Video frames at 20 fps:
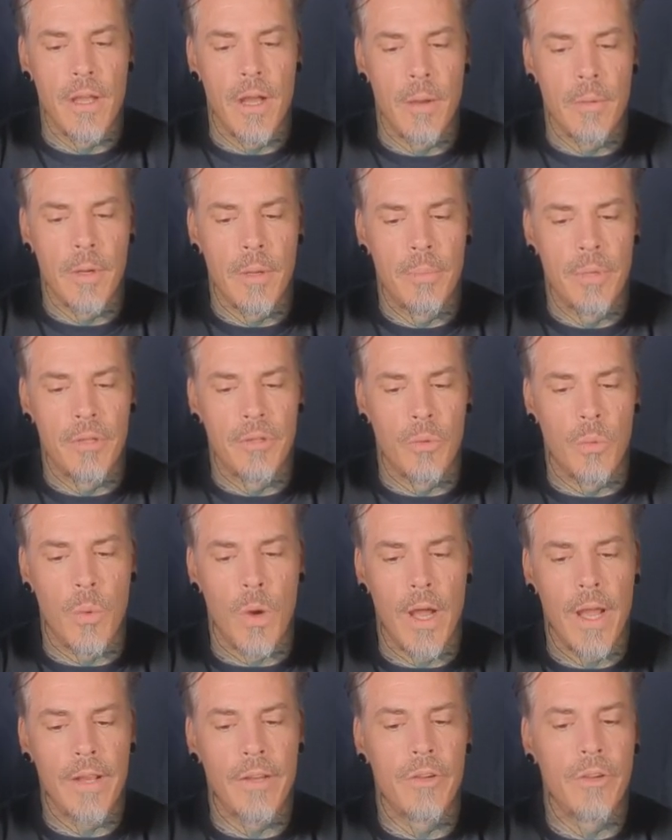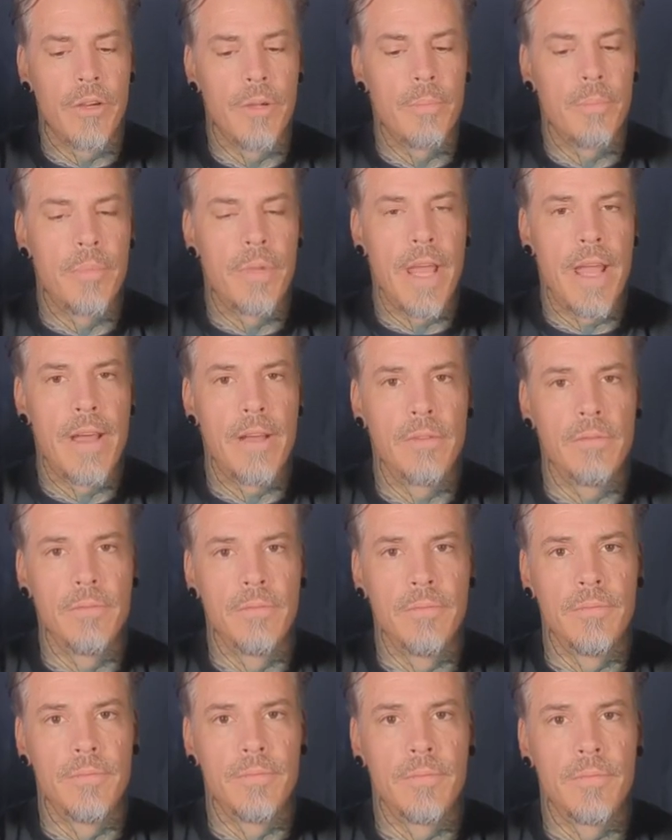I'm gonna put the wide grip down.
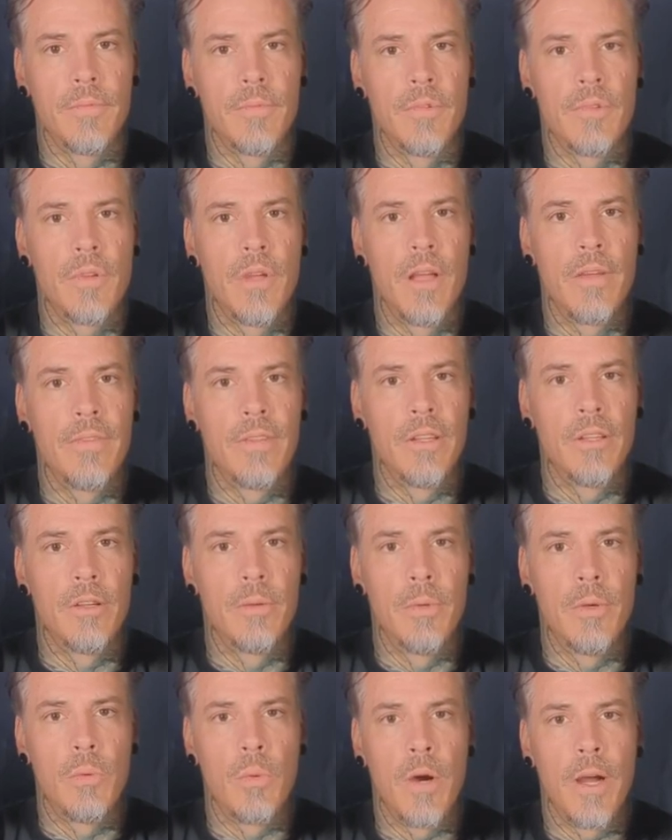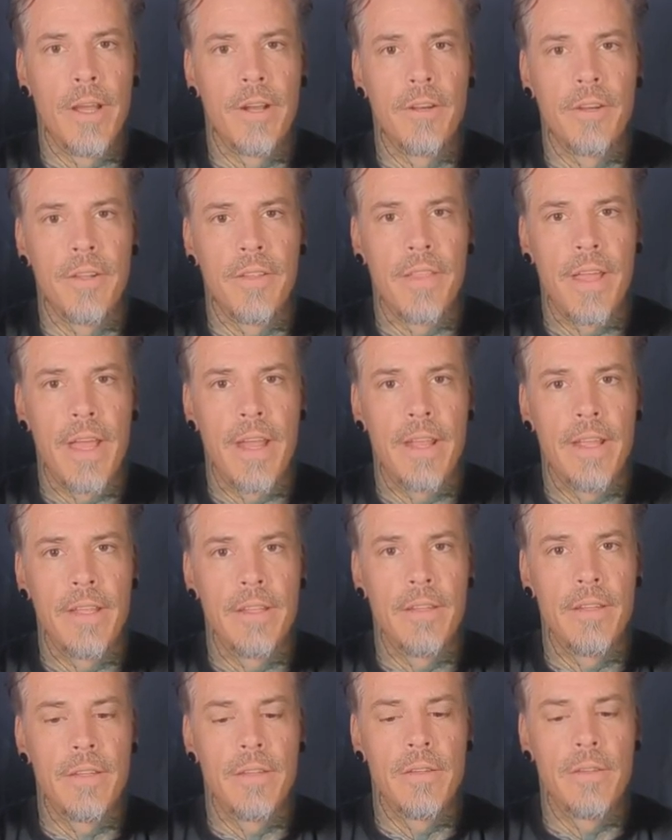So I have a little bit wider at that
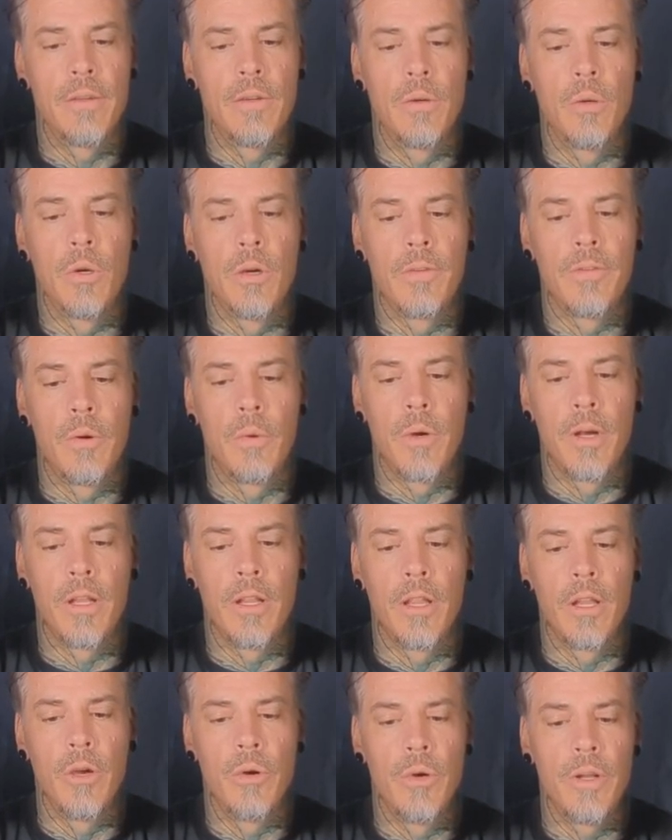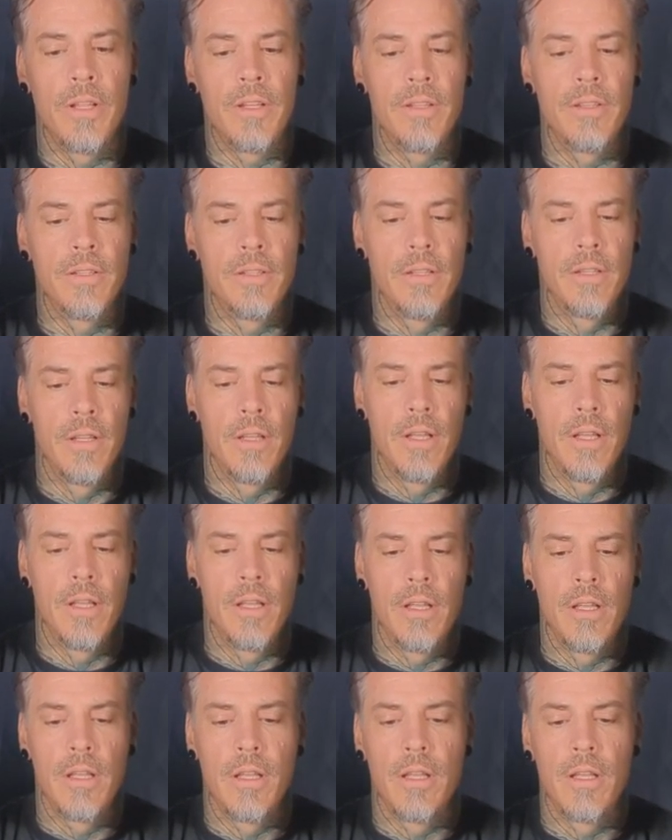end, or if I wanna load it
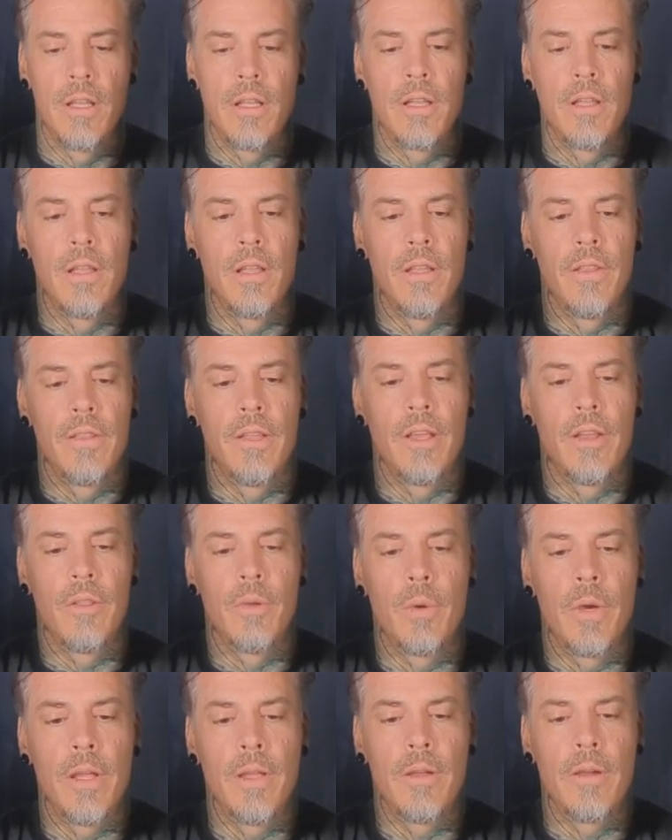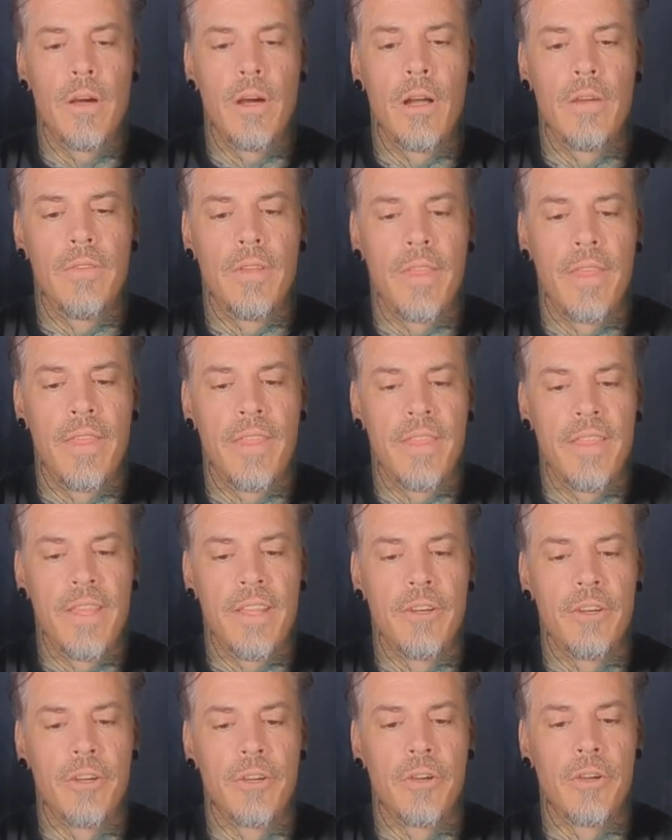the other way, I'll have a
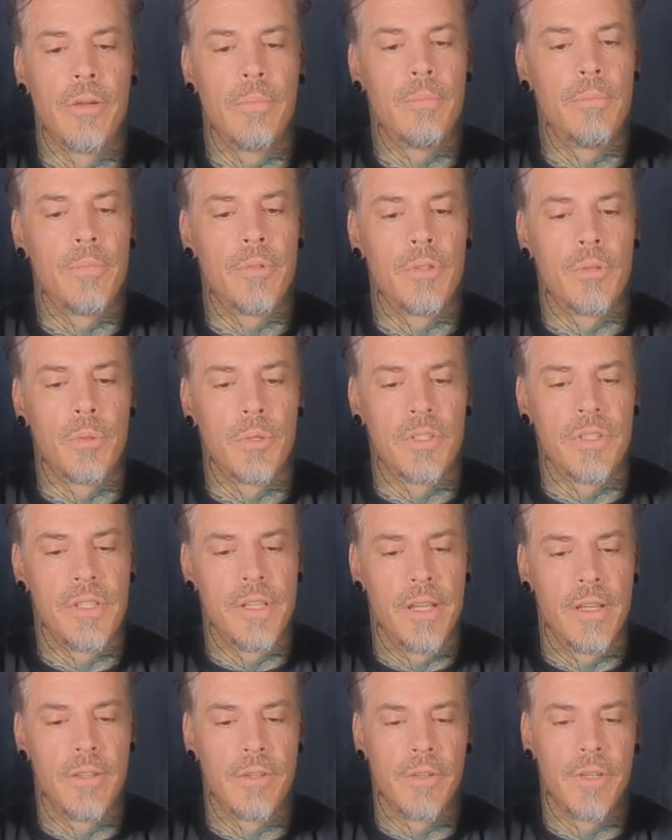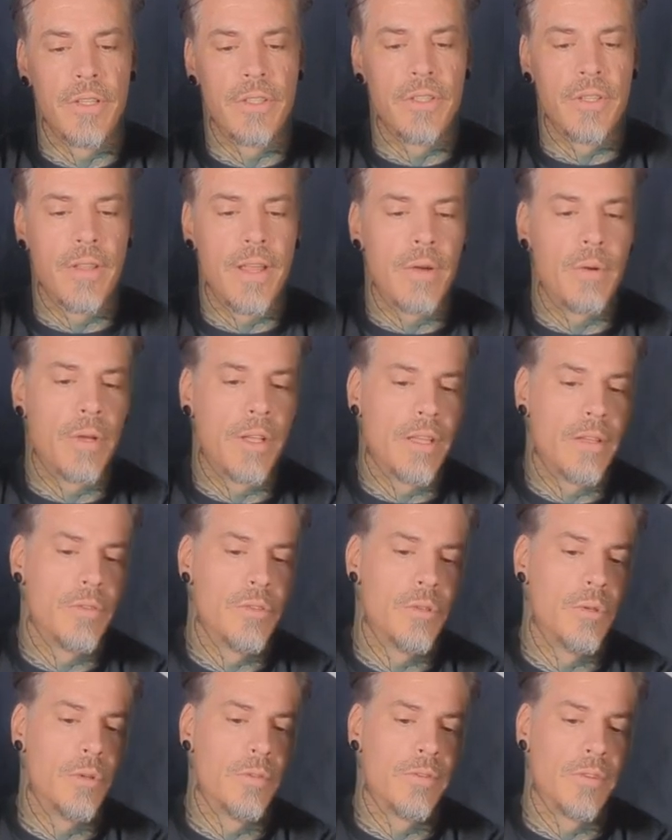thinner grip towards the other end. So that one
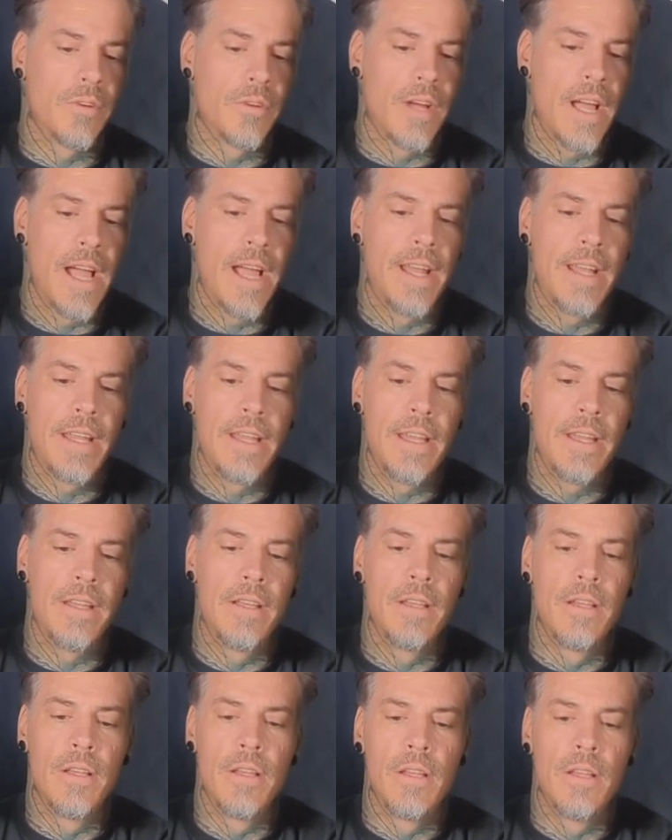gives you a variety